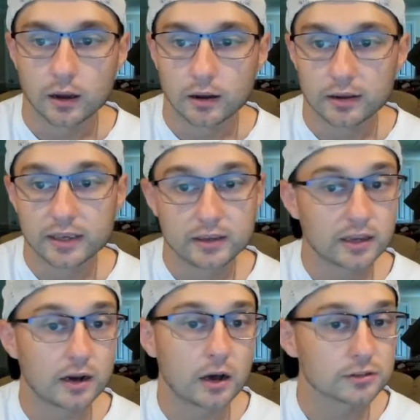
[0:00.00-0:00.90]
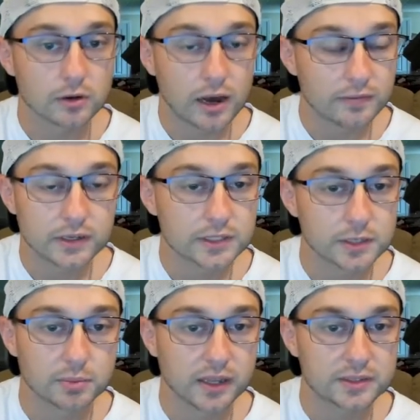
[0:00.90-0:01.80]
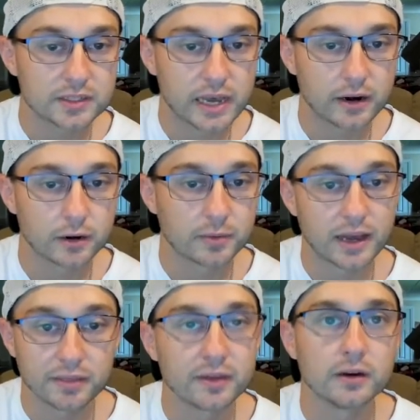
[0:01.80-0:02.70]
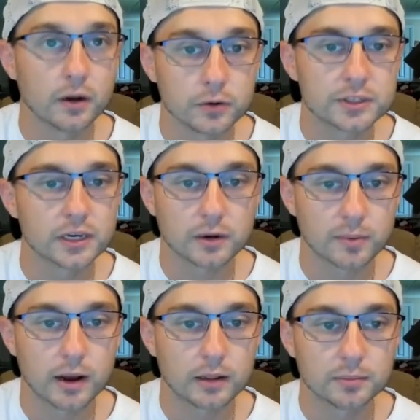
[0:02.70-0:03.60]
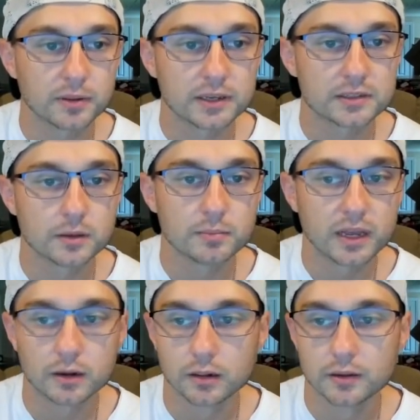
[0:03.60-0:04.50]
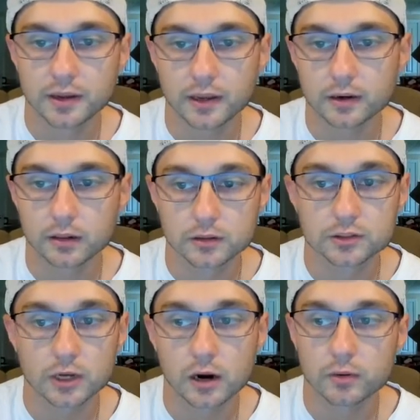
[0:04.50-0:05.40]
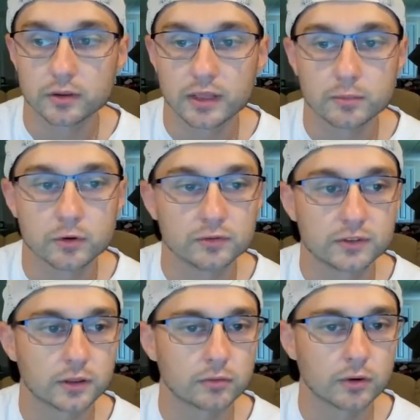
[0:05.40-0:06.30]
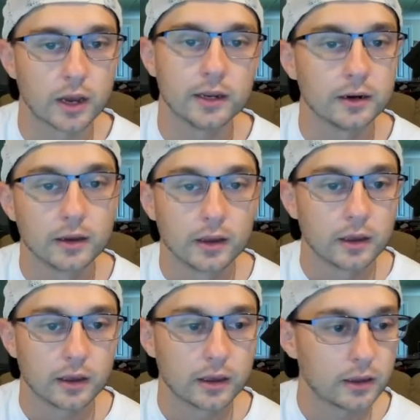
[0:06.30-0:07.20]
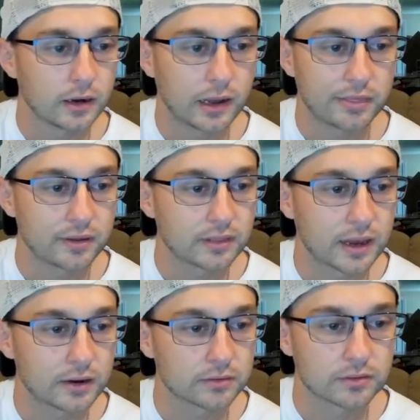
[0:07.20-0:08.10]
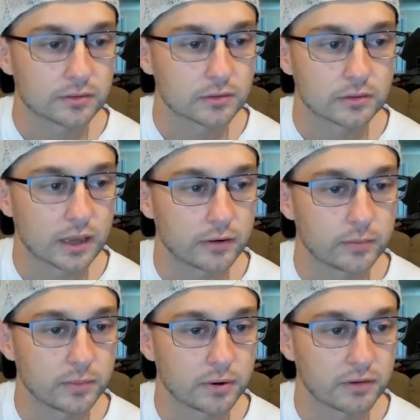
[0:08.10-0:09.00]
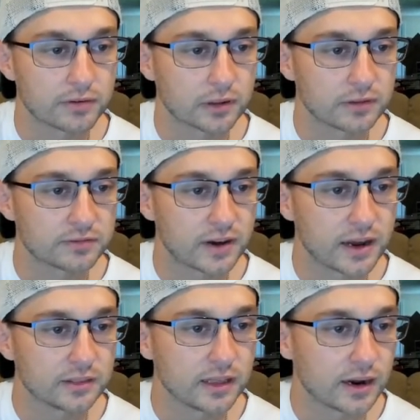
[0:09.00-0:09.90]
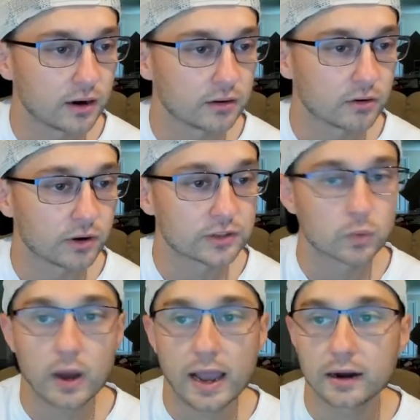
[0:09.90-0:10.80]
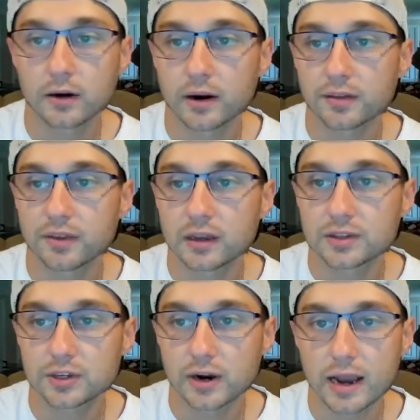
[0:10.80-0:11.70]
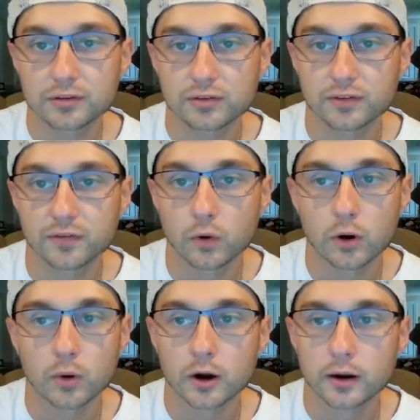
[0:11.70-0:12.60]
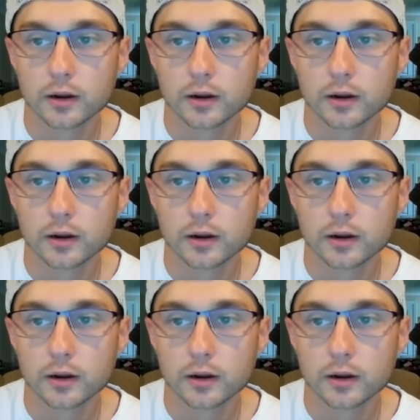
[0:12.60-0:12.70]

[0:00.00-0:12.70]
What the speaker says: he can also obviously play center, but I think Nosek probably plays the middle, and Lazar would then move to the right. And I think that would be perfectly fine there. Chris Wagner, I think, is your extra forward.